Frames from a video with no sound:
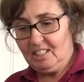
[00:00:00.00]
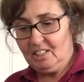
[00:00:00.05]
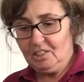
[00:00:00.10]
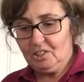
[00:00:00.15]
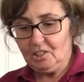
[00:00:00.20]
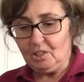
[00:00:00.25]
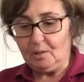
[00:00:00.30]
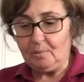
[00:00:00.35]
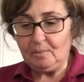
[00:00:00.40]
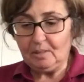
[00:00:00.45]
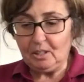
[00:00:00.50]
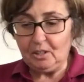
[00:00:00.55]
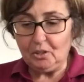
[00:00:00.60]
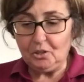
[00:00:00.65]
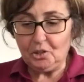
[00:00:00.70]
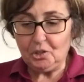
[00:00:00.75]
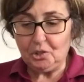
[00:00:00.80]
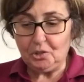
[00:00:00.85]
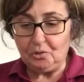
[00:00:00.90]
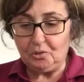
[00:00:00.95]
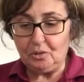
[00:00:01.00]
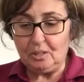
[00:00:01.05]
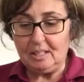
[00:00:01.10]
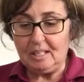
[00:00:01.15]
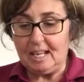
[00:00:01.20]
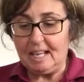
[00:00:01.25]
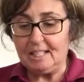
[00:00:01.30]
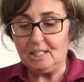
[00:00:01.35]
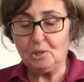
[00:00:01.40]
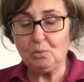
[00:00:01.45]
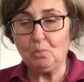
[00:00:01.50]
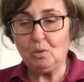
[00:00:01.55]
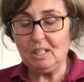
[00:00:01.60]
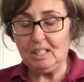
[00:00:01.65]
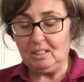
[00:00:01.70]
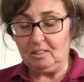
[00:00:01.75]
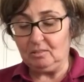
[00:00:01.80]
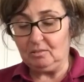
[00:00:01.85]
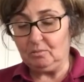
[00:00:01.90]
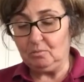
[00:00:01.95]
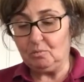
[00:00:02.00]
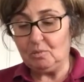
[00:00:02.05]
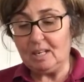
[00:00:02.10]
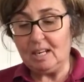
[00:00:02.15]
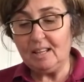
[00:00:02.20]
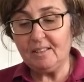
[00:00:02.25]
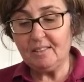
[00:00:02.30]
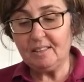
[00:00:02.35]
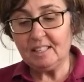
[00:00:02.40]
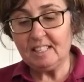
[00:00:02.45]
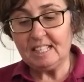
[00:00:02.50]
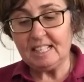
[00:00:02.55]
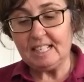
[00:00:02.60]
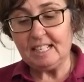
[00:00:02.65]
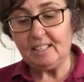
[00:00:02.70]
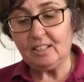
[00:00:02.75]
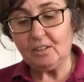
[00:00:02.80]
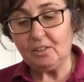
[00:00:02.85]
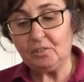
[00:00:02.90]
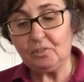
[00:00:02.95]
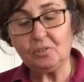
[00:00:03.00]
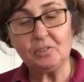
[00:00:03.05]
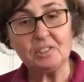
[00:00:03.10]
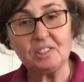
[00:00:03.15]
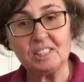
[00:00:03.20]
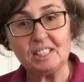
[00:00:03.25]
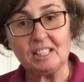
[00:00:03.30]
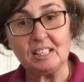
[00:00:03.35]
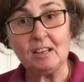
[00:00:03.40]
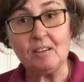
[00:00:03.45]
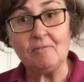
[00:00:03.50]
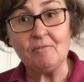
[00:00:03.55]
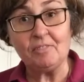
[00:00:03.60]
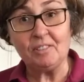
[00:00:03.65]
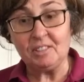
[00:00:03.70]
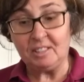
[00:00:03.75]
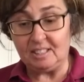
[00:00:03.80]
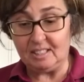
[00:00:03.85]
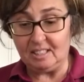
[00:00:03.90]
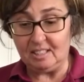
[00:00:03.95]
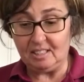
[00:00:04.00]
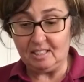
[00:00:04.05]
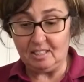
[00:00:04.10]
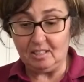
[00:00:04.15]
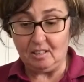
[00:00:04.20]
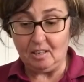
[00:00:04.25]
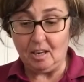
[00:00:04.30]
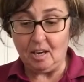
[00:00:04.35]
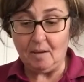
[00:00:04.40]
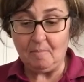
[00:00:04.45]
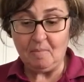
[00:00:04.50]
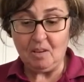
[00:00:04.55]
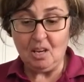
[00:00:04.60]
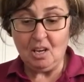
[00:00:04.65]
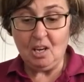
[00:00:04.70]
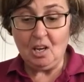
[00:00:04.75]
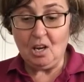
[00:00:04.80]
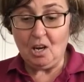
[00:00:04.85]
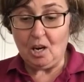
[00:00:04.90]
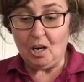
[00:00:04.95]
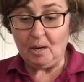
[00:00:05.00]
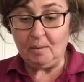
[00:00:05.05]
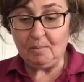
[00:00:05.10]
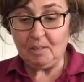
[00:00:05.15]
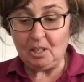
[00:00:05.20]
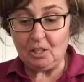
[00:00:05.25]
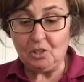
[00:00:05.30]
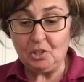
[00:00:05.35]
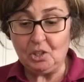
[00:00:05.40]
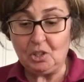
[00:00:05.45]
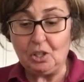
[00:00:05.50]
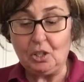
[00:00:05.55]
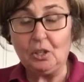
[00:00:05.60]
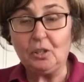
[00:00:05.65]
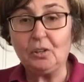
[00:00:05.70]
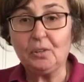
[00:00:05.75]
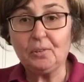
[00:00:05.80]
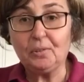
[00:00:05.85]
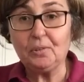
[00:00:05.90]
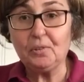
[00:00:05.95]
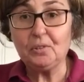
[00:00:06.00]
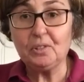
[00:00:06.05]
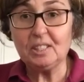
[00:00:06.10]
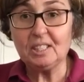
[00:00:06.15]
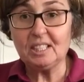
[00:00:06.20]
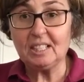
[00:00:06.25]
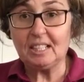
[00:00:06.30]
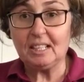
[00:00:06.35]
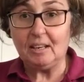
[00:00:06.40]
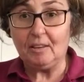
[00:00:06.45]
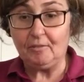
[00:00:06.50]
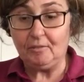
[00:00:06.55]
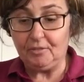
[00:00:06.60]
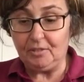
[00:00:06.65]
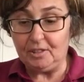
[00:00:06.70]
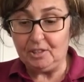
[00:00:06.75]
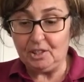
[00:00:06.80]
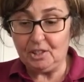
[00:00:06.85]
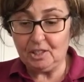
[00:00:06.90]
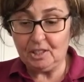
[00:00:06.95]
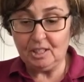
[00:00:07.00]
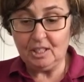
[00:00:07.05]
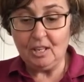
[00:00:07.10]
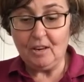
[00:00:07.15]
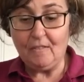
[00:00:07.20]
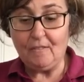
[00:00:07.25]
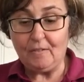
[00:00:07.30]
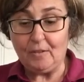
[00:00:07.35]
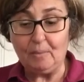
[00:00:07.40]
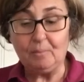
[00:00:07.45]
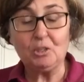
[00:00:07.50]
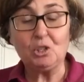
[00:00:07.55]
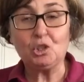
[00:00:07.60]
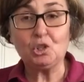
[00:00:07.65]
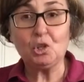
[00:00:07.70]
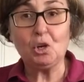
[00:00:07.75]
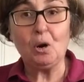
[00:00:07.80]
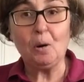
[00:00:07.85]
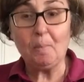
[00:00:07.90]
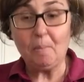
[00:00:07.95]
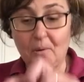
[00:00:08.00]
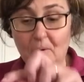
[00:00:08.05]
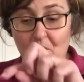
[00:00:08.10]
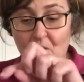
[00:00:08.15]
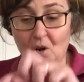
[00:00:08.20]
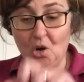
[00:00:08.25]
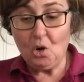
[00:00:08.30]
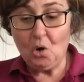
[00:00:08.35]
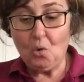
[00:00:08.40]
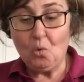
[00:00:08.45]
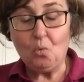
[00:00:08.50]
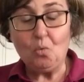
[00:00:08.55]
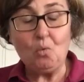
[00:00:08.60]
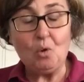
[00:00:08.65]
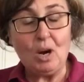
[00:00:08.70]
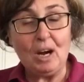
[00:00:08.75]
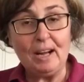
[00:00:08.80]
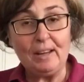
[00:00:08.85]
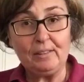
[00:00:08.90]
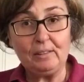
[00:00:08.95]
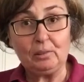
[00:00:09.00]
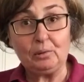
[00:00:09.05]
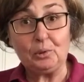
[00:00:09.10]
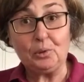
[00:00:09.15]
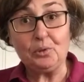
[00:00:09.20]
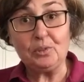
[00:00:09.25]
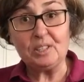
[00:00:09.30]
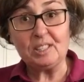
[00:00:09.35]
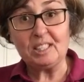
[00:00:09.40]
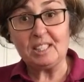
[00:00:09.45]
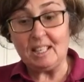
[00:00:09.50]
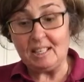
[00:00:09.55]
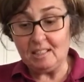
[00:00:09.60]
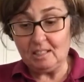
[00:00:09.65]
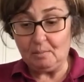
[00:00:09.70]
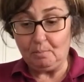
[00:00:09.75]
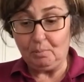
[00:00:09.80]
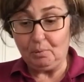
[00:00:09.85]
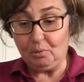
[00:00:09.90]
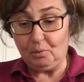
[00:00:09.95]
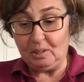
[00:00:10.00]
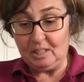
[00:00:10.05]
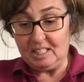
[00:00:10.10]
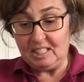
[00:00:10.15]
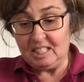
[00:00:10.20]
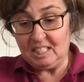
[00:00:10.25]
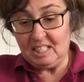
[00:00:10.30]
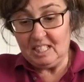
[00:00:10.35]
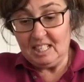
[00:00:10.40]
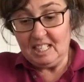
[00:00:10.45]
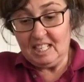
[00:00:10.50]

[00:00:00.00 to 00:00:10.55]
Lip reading: So I'm going to, as well, rather than cutting through the circumference this time, I'm going to go through the circumference from the top right through the center point